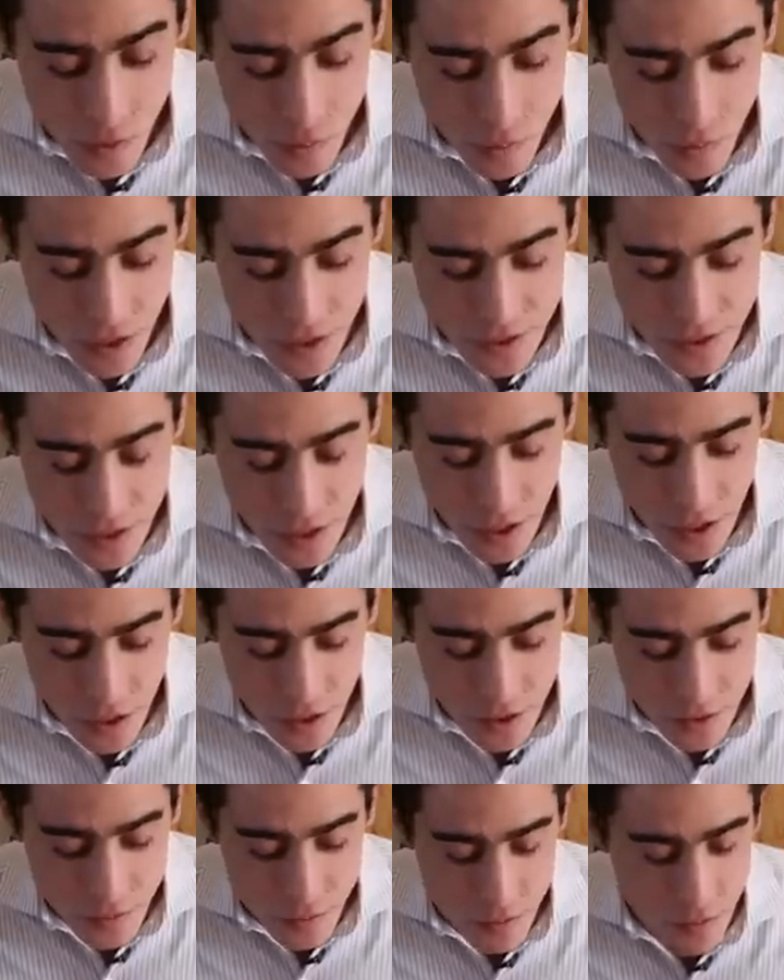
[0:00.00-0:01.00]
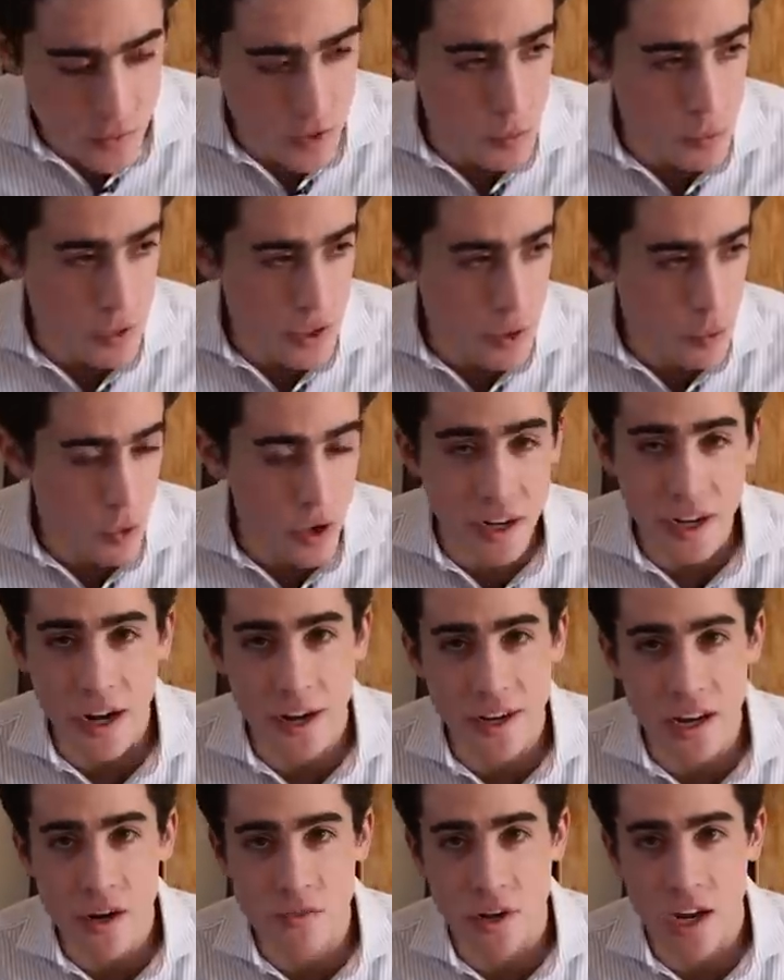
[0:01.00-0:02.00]
But uh, the
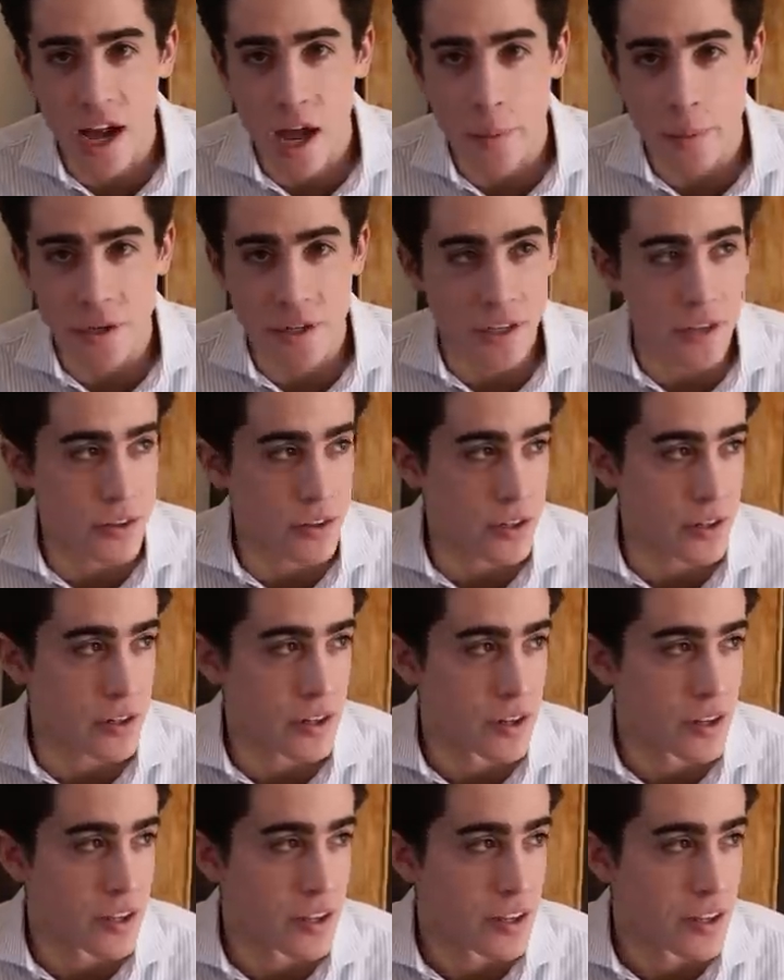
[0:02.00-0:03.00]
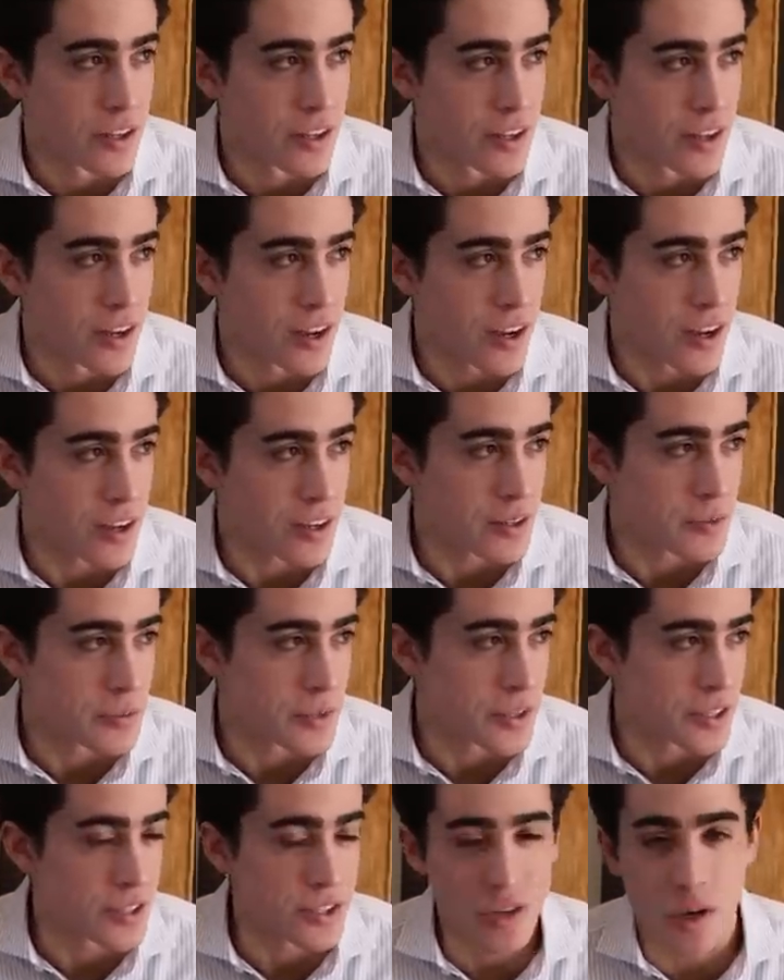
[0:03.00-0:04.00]
pre-workout never happened either uh,
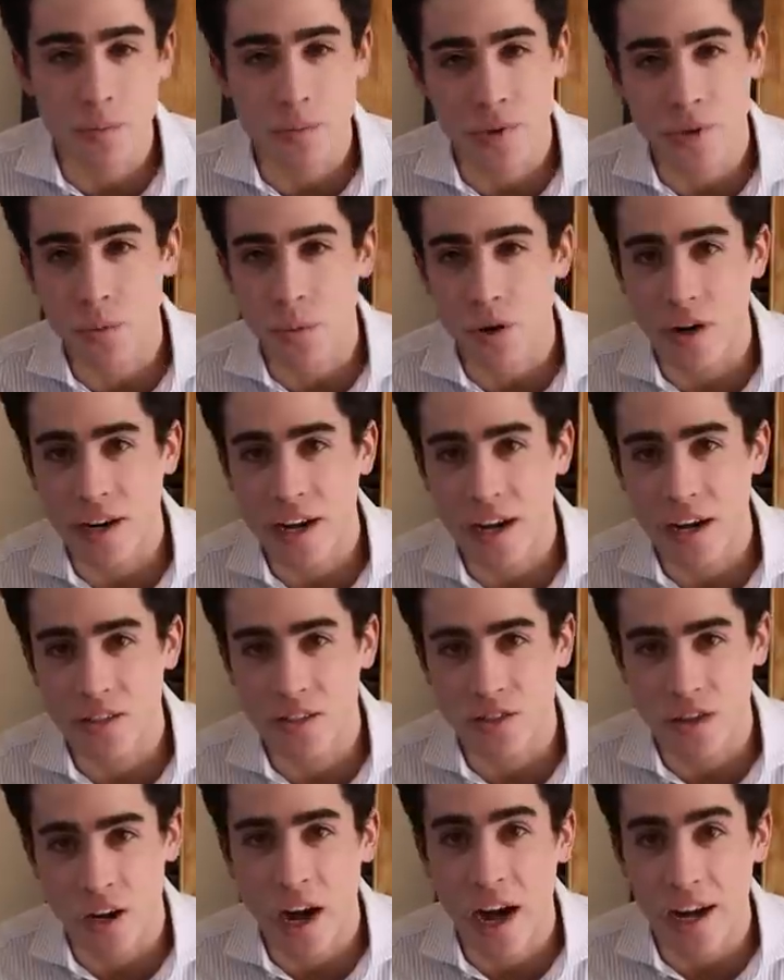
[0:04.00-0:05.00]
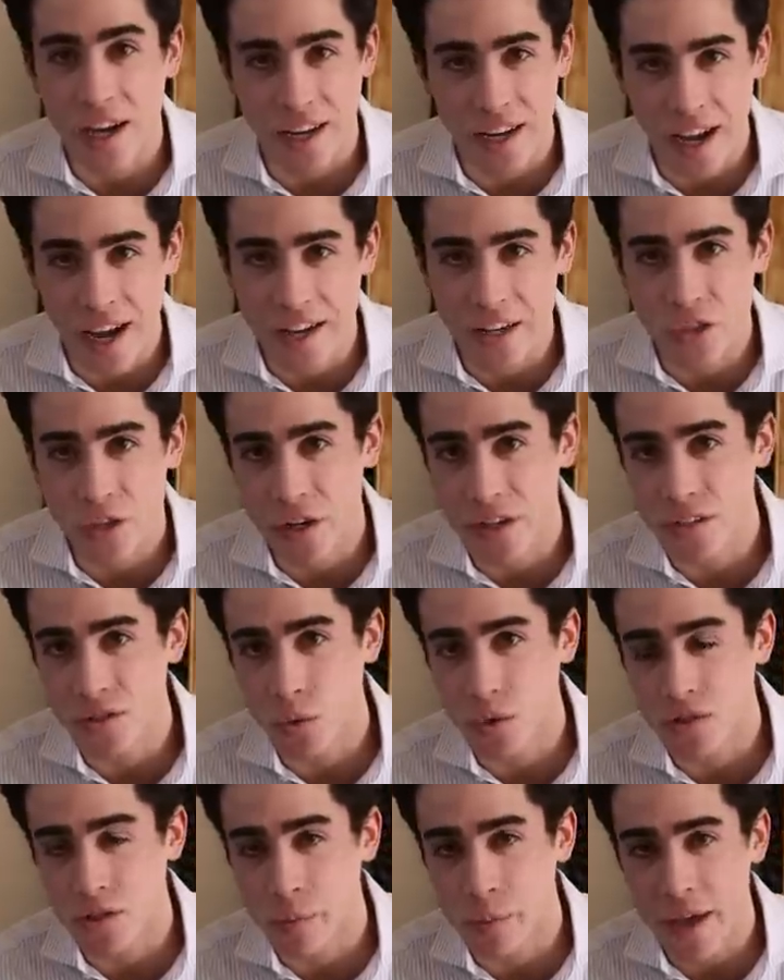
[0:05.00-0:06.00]
because all pre-workouts are high in
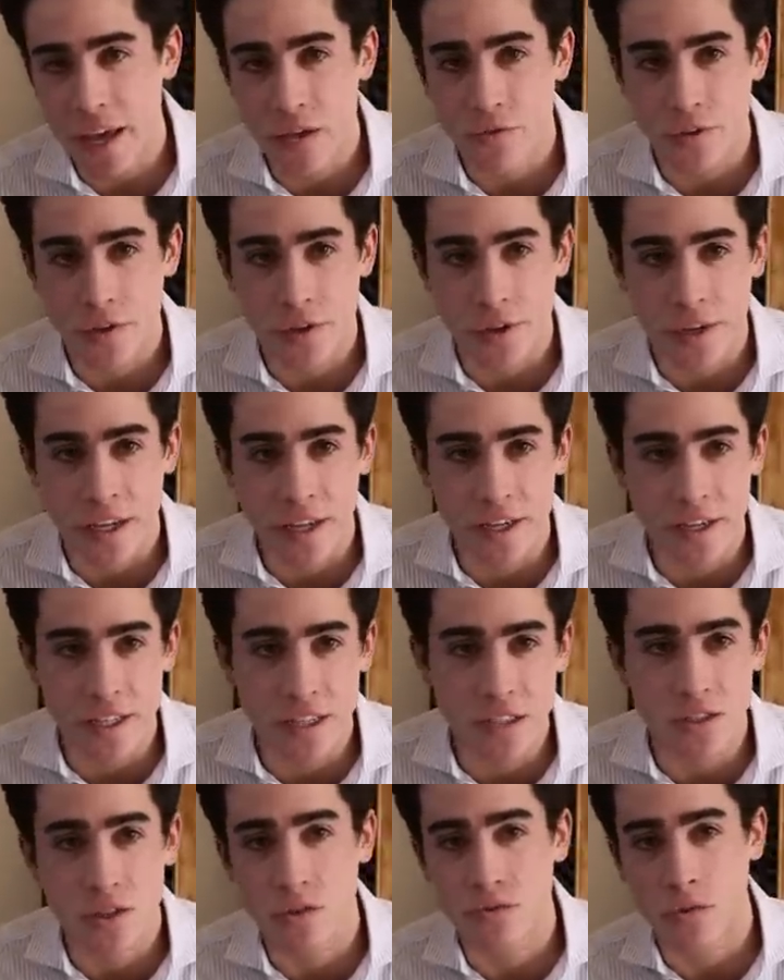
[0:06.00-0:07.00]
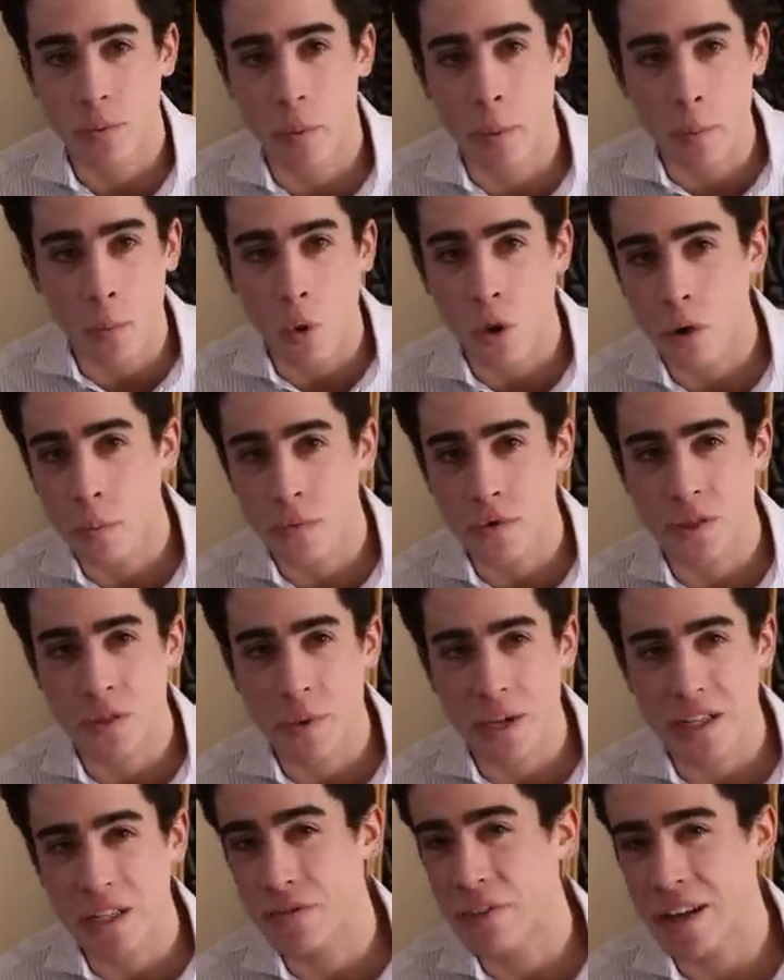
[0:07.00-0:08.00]
nitrates, which are bad for your kidneys. So from a moral
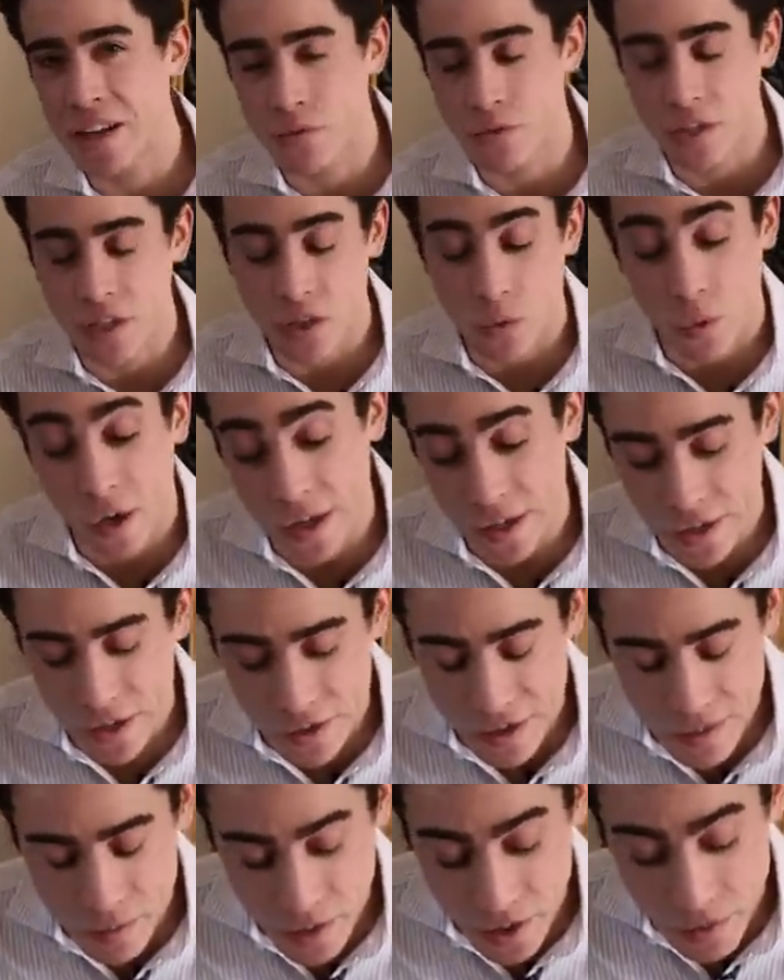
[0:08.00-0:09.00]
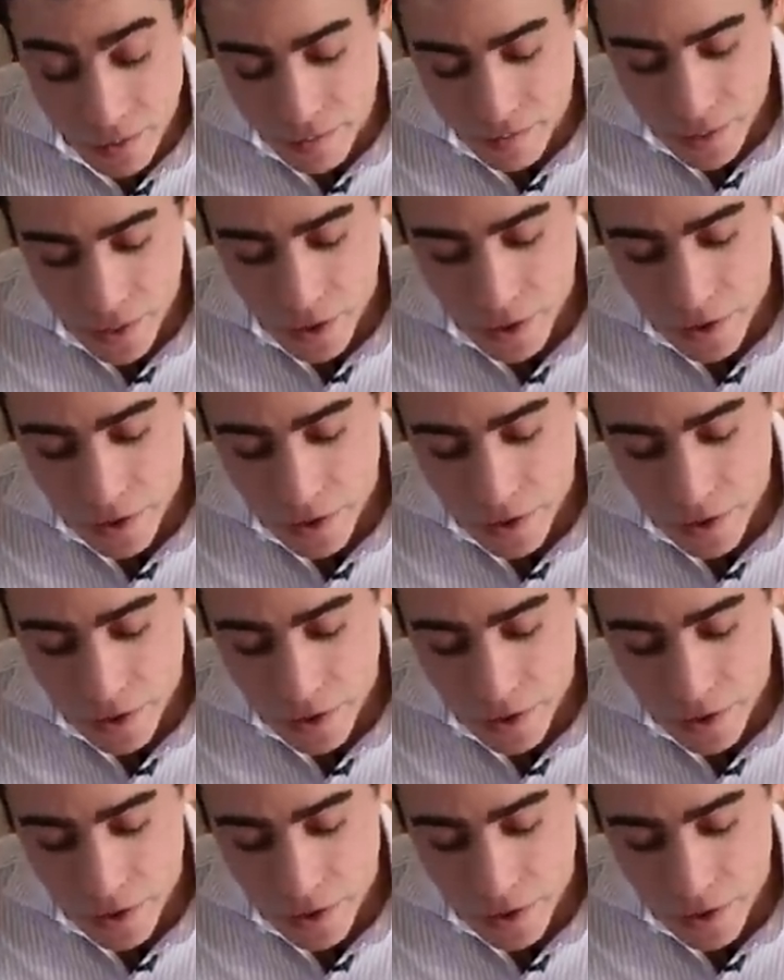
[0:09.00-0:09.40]
perspective, I didn't really want to do it, but